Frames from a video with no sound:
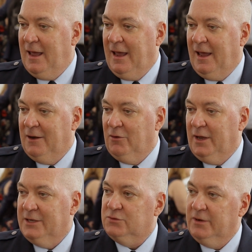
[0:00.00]
And
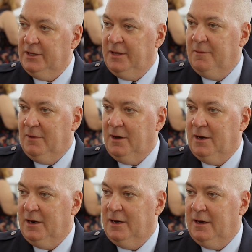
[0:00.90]
it's really
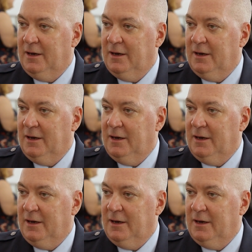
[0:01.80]
a